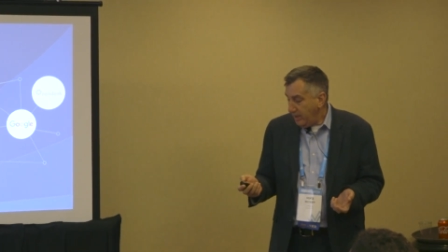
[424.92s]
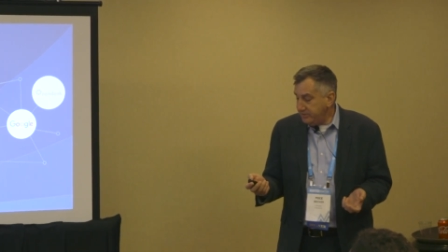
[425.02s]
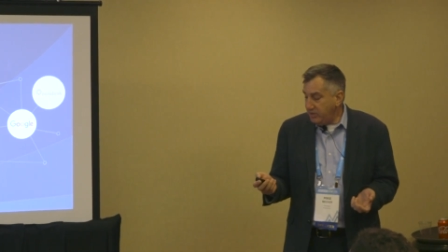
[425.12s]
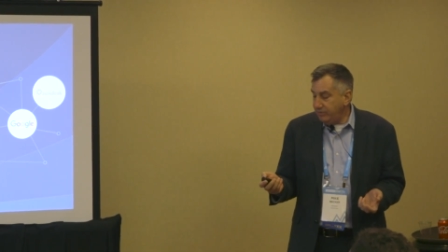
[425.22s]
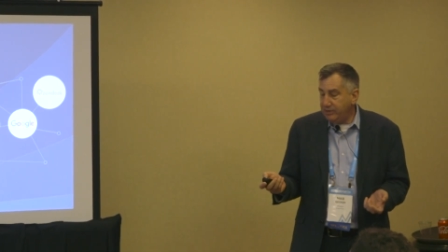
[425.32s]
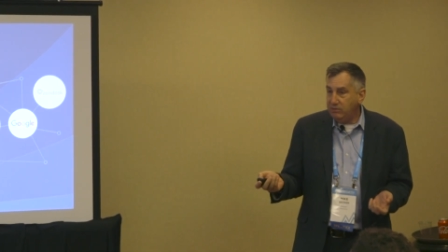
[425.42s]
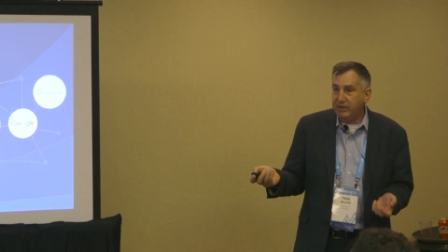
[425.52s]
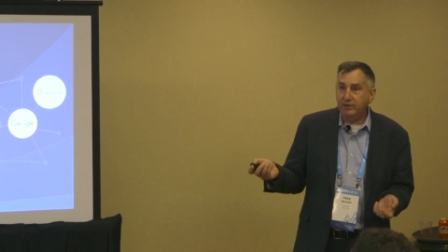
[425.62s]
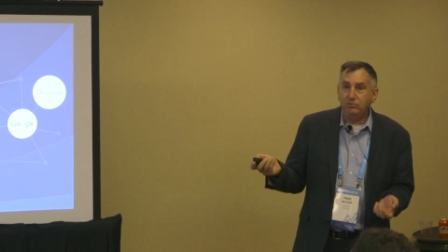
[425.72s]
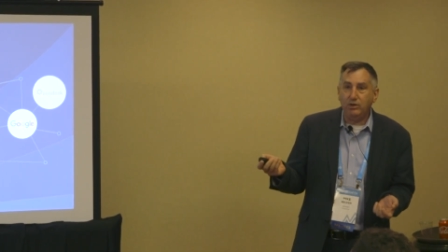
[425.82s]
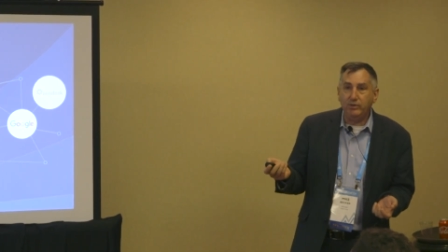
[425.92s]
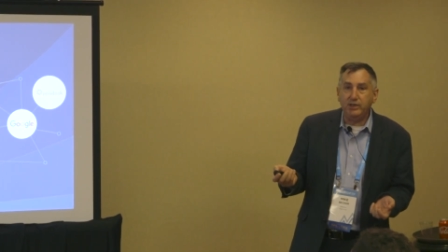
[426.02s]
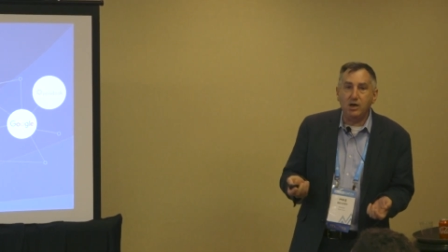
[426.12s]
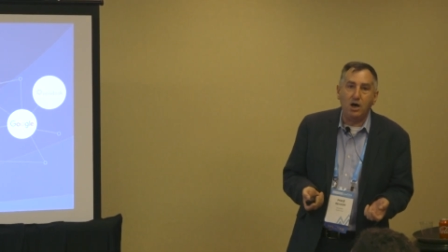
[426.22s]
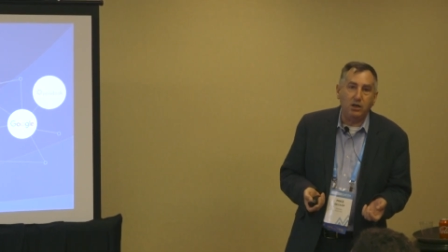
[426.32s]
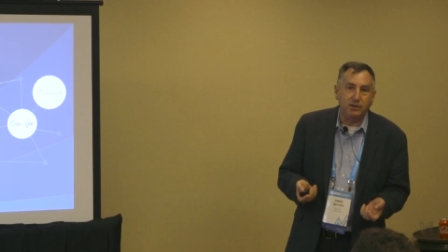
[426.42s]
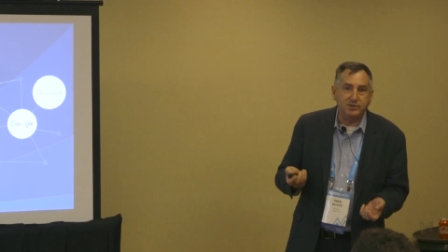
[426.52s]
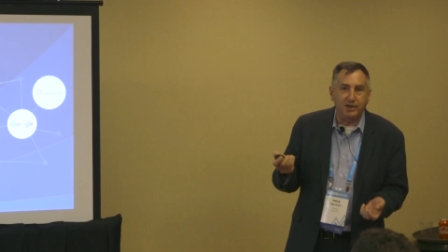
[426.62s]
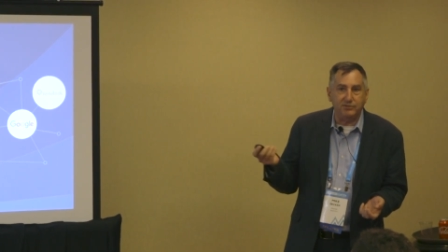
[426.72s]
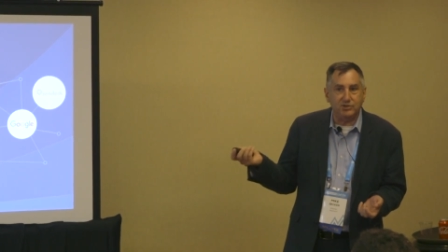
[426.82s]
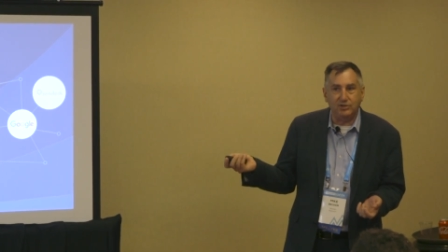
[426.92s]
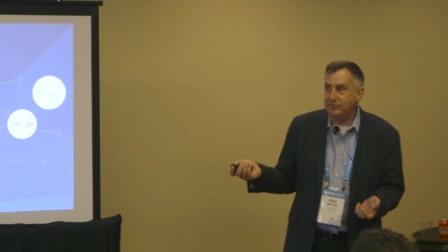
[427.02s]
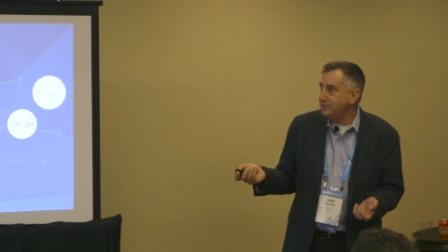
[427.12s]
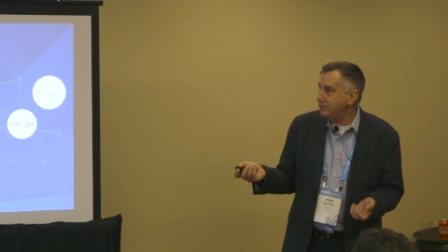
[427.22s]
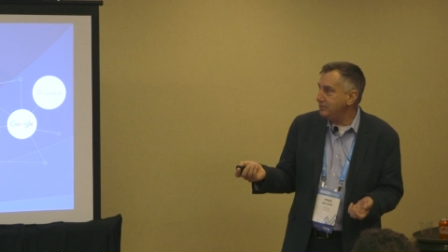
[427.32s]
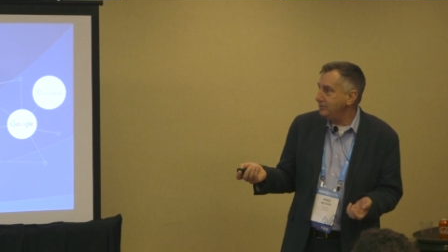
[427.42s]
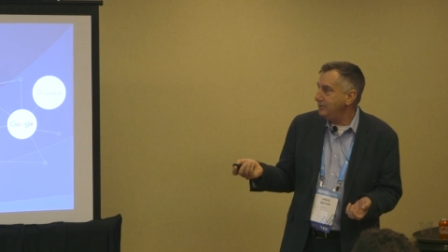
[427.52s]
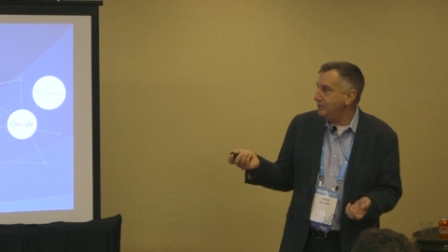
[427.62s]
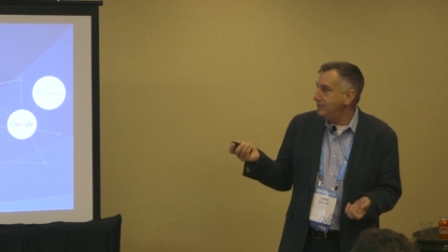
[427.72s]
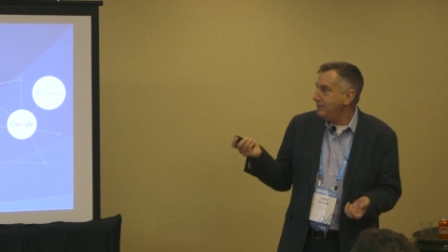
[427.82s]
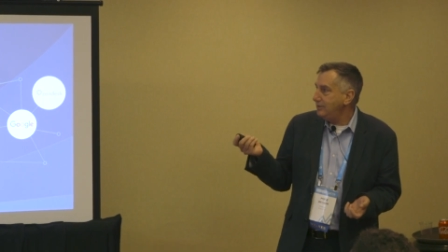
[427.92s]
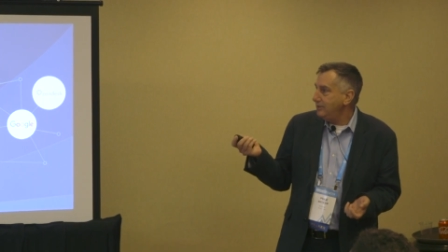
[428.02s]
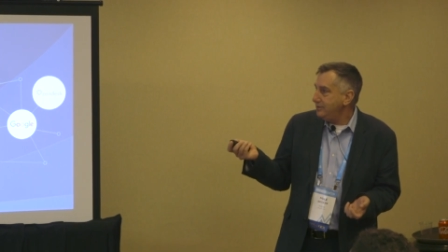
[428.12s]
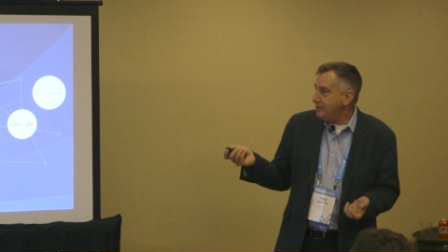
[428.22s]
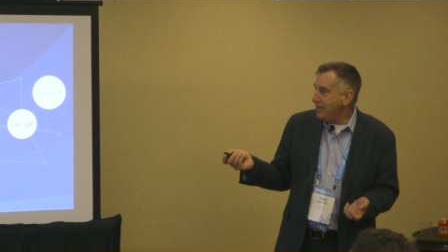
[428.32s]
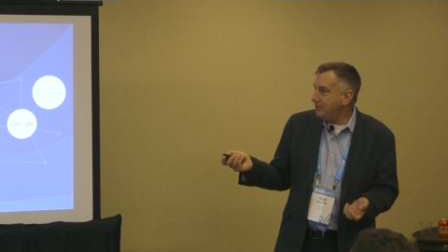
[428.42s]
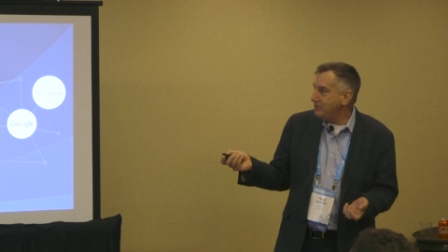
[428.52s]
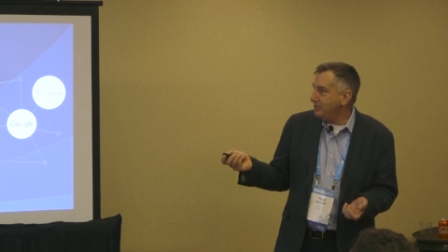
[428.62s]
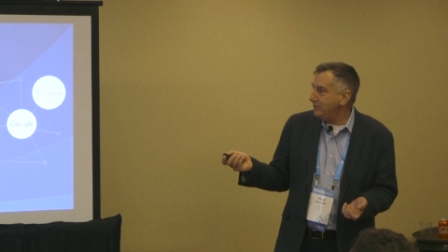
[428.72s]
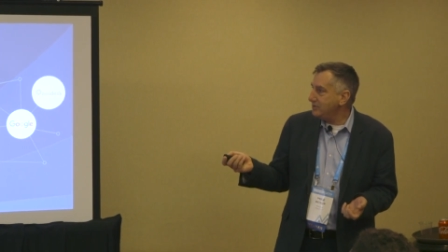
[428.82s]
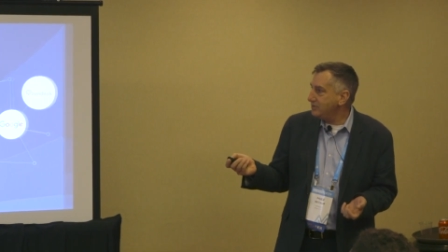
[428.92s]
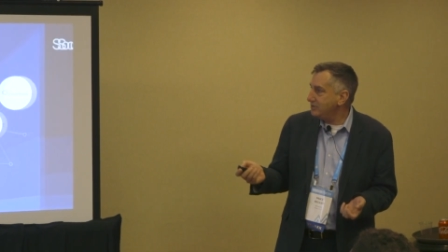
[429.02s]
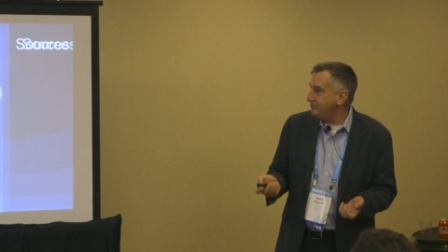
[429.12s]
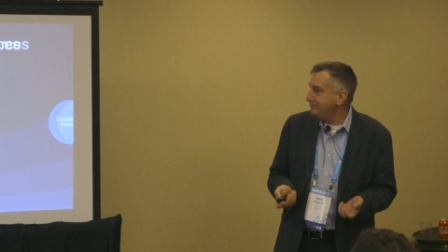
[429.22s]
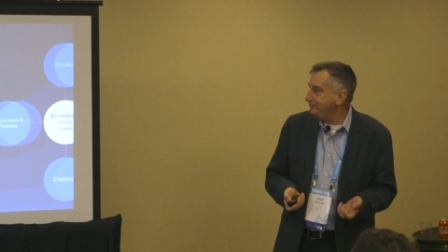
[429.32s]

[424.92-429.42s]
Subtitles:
And so we created what we call our self-service data service.